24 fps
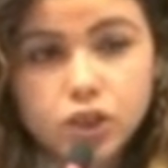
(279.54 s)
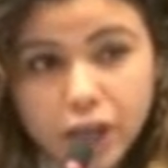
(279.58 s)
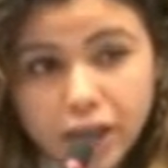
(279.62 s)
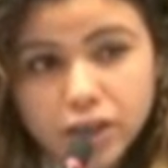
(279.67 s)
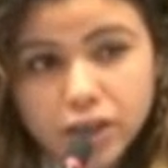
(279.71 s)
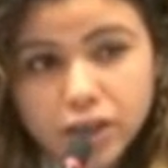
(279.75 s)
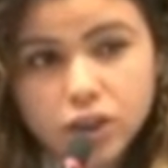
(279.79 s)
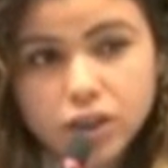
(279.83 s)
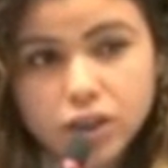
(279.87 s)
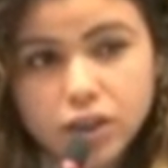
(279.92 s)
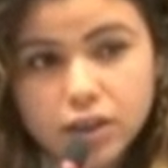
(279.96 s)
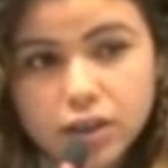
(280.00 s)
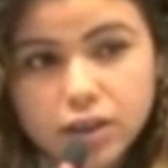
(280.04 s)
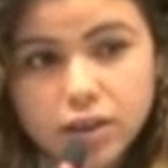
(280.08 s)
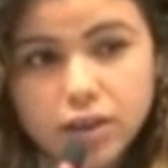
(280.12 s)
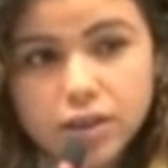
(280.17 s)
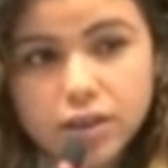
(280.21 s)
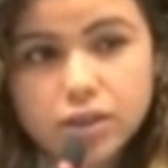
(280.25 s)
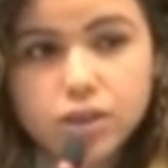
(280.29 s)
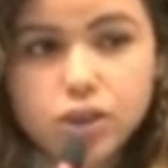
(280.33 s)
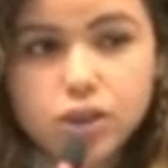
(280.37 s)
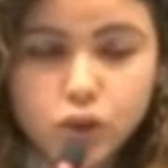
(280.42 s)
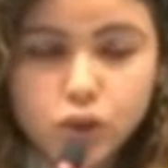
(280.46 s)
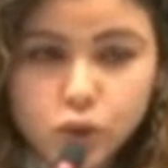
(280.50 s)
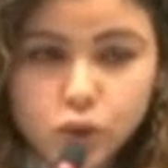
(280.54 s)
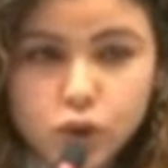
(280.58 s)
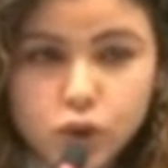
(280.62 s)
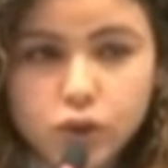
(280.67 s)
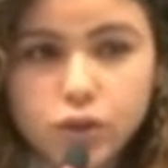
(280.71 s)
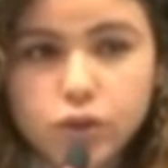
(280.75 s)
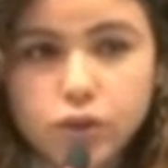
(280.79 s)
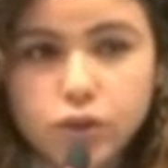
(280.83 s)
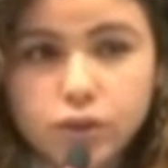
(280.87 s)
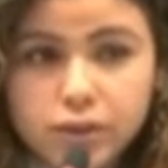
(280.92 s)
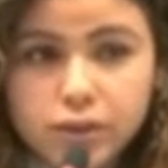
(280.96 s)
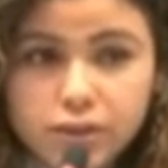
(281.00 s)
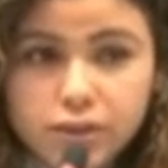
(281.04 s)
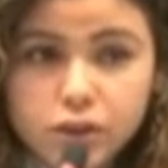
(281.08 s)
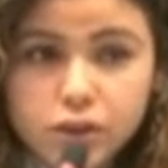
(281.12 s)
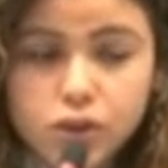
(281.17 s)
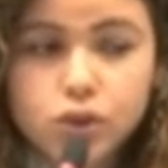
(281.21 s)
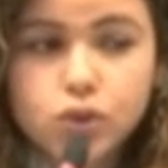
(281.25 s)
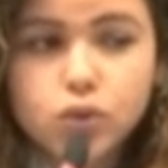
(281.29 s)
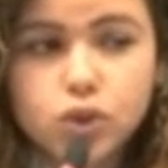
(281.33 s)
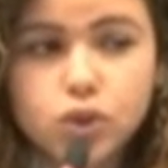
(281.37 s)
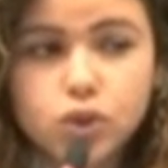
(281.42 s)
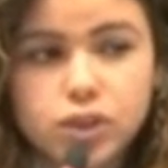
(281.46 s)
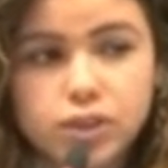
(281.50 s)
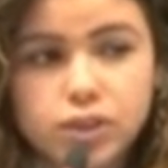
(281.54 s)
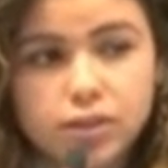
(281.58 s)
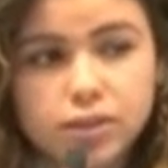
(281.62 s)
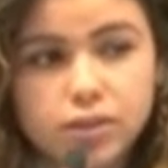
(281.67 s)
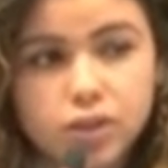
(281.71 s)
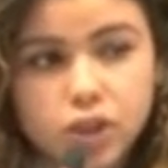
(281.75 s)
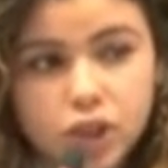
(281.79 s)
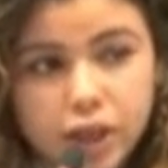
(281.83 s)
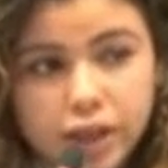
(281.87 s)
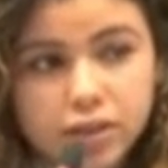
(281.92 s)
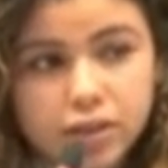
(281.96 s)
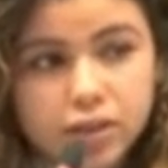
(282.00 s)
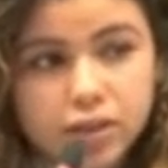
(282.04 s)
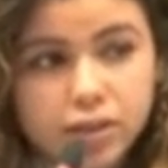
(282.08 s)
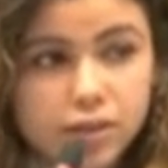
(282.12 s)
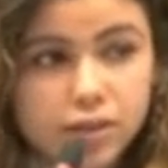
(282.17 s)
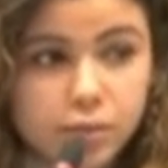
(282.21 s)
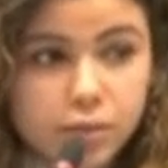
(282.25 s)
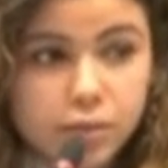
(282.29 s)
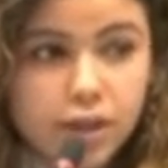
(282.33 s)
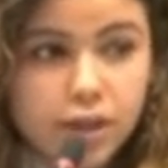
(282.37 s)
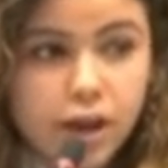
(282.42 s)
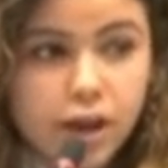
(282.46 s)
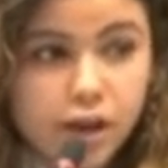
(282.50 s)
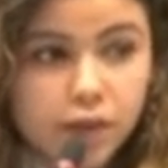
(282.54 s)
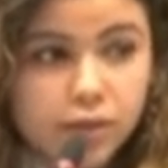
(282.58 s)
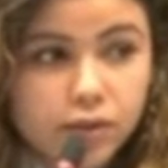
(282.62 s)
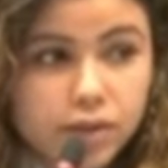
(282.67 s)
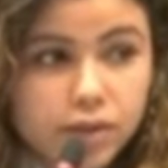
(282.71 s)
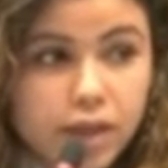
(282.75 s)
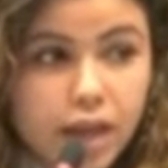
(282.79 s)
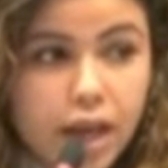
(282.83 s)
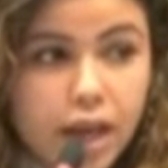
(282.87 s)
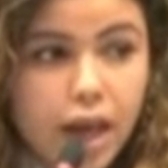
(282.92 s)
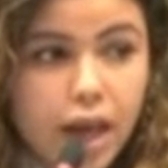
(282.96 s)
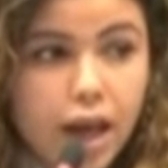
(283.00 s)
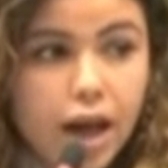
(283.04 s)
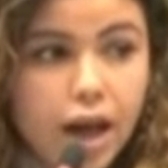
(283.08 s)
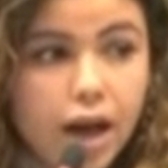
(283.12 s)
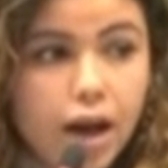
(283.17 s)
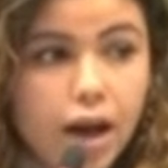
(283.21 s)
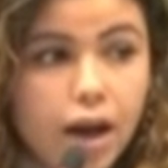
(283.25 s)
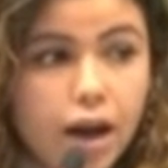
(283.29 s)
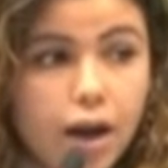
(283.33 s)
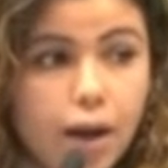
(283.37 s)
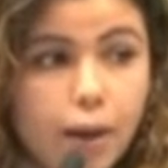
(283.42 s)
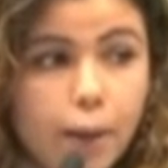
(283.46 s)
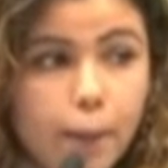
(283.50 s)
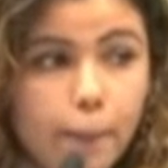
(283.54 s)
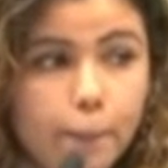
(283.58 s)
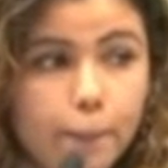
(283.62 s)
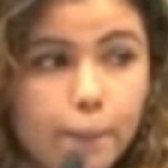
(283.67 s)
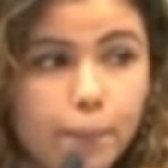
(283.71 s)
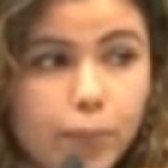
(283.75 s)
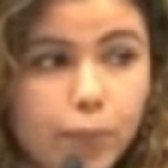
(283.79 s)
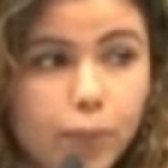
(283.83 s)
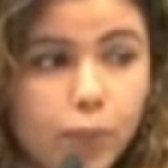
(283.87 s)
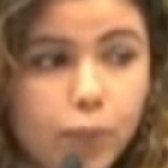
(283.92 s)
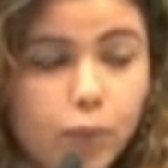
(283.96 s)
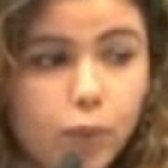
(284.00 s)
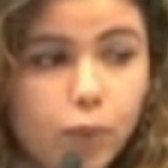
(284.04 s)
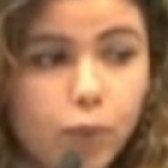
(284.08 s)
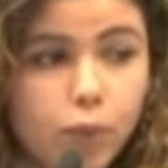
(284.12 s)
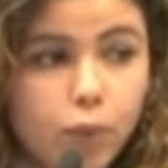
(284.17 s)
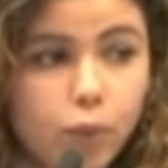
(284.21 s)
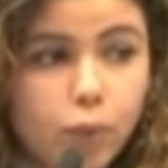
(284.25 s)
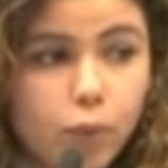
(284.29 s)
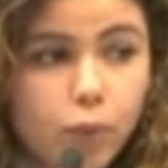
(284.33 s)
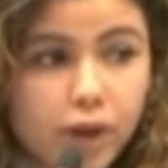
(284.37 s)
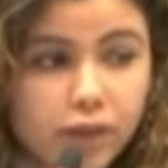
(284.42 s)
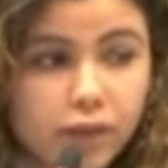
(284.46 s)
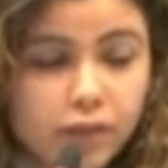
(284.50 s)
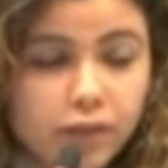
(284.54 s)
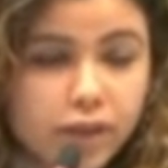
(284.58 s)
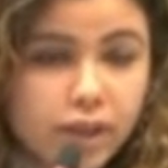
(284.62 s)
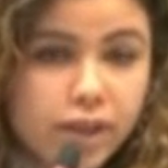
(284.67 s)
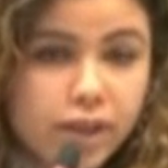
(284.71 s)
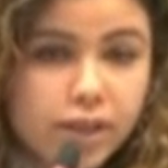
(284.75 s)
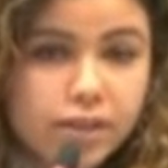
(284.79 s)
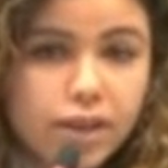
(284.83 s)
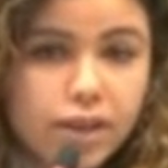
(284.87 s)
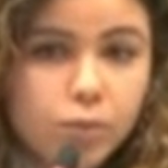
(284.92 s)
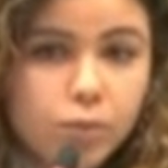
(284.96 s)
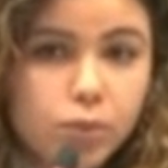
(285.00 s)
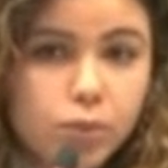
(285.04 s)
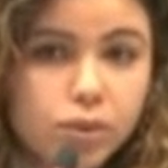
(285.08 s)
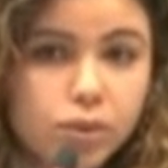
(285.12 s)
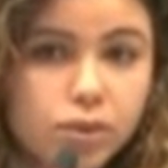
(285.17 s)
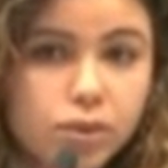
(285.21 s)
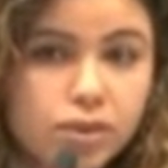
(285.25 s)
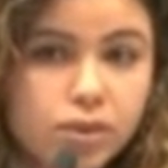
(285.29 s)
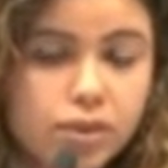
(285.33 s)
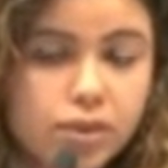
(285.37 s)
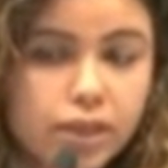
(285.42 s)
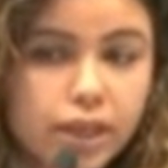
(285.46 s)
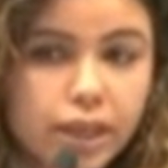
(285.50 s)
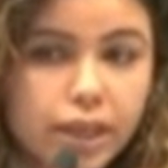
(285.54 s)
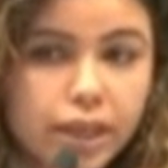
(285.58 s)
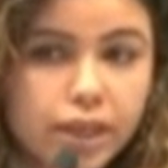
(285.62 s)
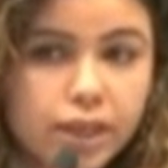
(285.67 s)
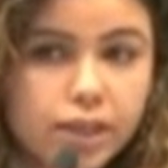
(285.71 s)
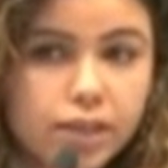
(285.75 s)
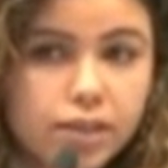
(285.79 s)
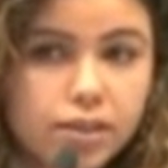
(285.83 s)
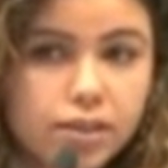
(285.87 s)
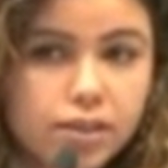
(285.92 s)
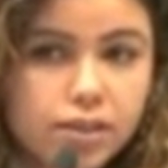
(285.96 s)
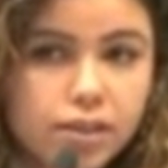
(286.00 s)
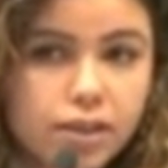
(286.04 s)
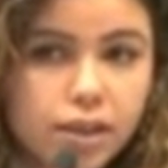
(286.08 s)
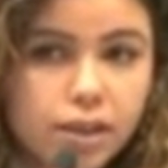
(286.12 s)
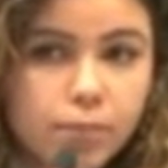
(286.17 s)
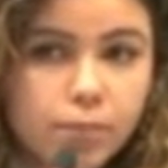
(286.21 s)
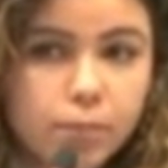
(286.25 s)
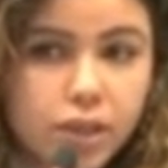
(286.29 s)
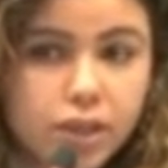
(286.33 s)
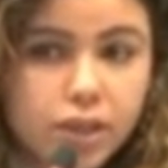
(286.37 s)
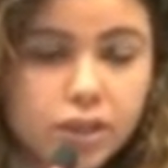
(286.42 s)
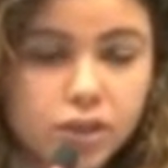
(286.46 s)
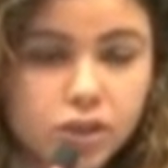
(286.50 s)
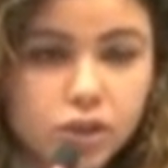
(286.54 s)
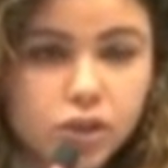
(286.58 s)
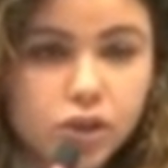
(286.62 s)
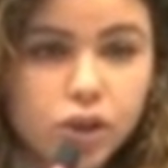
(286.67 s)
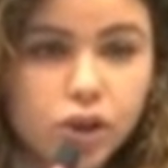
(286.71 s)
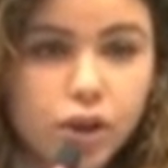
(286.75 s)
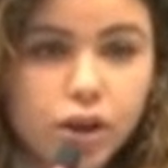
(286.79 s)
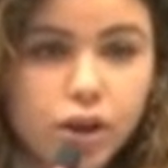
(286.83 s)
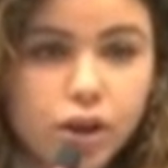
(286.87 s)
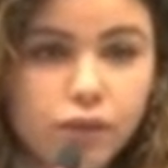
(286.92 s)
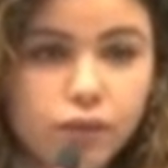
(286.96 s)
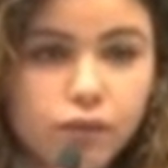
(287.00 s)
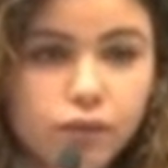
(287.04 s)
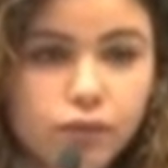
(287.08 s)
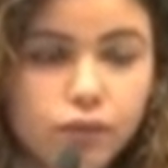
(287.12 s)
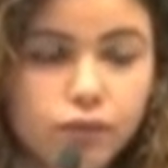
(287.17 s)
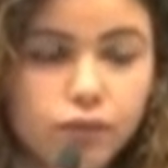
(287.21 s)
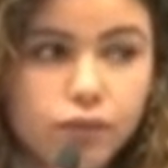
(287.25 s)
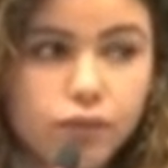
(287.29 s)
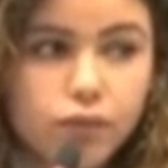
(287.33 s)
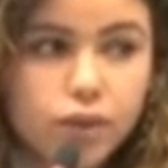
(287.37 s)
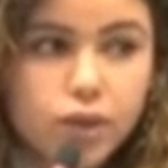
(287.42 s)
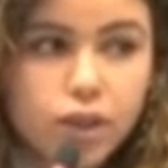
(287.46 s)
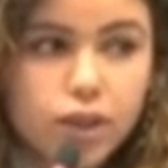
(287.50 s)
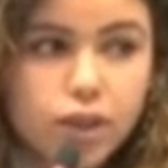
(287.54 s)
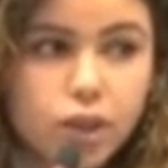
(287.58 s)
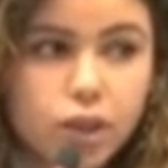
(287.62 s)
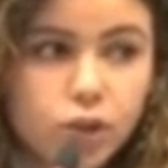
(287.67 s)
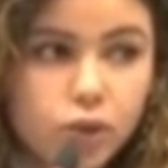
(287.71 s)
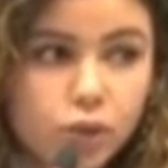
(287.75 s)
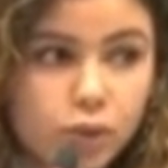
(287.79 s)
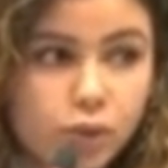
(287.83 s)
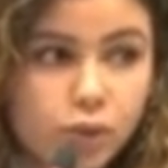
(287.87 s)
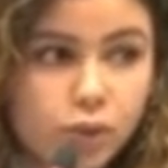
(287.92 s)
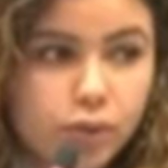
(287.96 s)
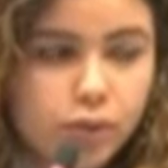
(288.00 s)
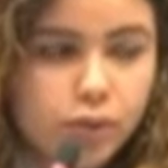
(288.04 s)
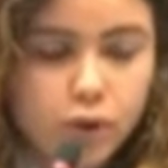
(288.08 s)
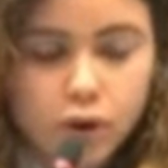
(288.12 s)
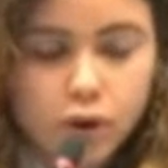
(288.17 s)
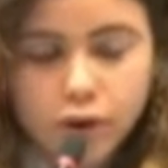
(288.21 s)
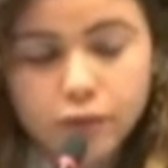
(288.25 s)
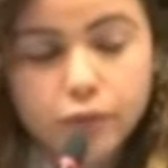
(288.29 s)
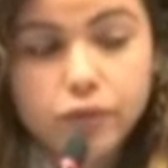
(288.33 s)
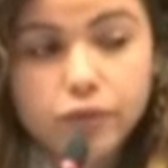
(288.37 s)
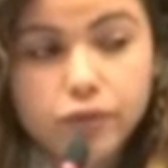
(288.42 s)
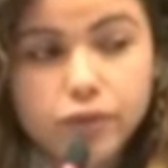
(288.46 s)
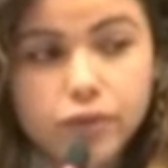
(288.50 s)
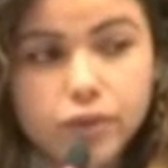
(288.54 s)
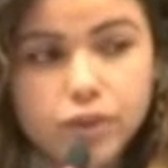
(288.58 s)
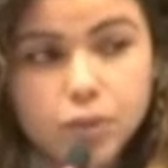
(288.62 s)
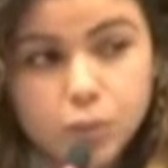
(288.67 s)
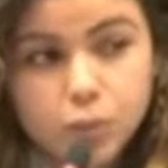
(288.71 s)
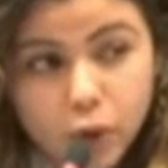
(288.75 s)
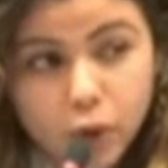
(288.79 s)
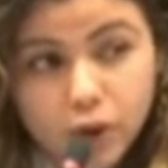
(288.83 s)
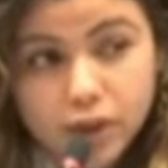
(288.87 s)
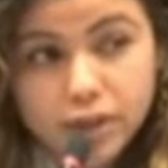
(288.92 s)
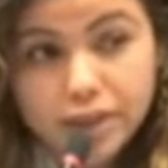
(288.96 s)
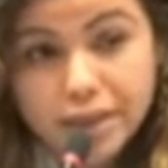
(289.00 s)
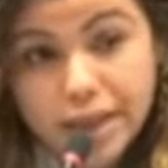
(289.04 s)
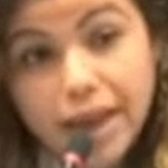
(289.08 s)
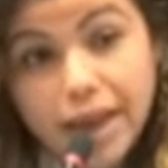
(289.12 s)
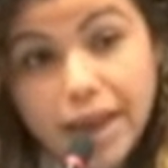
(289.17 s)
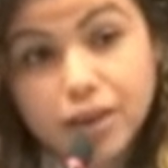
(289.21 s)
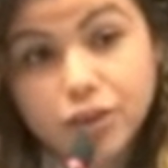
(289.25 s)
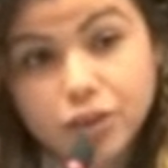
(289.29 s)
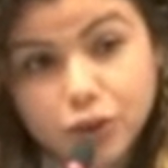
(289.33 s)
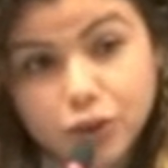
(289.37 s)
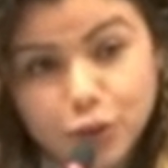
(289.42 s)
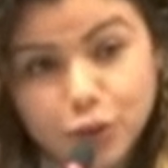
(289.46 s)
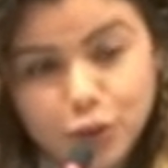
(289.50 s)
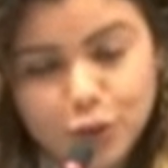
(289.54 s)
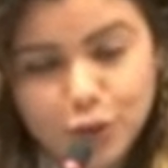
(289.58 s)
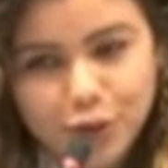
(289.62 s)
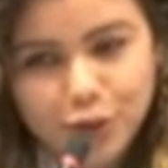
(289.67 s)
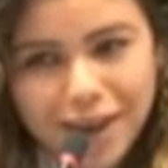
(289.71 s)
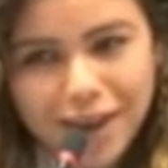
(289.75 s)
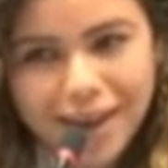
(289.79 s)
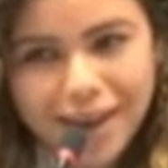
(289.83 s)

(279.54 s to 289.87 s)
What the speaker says: changing institution or institution changing themselves? One of the examples is the Ministry of Youth, of Sports and Youth,